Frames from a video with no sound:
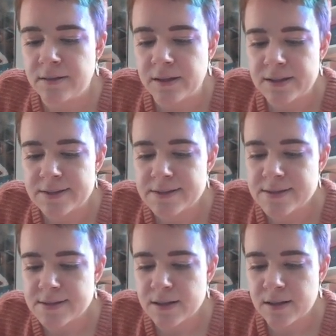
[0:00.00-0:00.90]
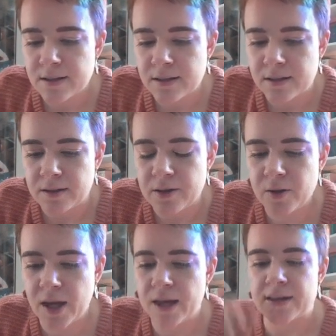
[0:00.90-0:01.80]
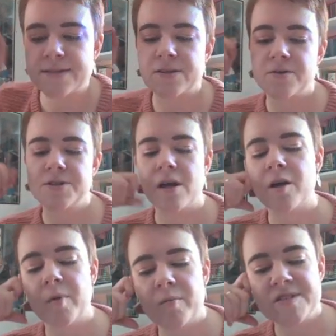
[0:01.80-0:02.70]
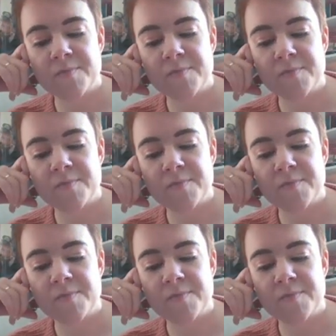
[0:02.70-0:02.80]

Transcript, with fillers: Let's see. Okay, let's go talk about Miss